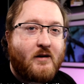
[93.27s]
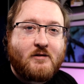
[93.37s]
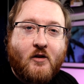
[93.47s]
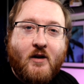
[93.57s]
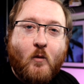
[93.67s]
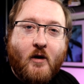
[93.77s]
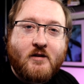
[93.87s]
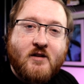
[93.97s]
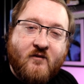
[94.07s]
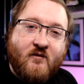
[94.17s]
There's nothing
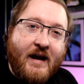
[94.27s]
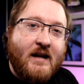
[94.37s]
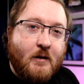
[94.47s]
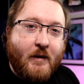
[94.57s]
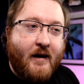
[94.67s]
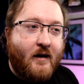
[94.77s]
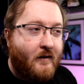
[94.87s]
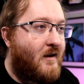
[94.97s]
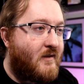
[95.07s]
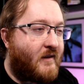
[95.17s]
worse than finding a player
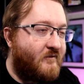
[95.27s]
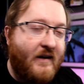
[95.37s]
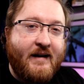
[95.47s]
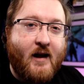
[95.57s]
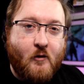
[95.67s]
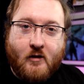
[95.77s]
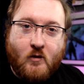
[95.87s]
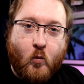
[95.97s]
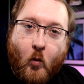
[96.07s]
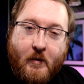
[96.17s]
and then finding out you
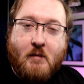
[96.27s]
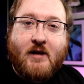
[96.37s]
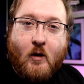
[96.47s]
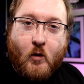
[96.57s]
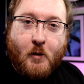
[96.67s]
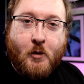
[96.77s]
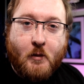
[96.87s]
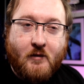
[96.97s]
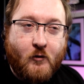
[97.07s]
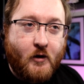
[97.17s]
won't be able to get a work
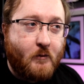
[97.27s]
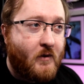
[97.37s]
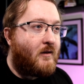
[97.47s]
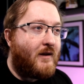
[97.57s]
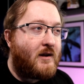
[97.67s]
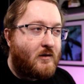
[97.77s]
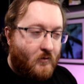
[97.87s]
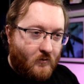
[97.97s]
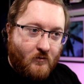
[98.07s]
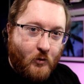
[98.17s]
permit for him. This
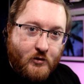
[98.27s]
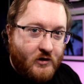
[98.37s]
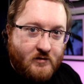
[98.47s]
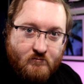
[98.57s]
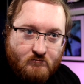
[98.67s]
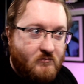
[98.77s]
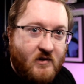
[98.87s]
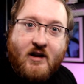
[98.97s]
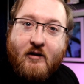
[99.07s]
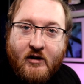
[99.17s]
will just
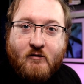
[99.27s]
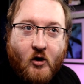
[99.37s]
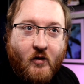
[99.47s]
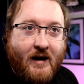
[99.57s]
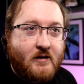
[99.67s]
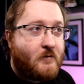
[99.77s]
get rid of all that.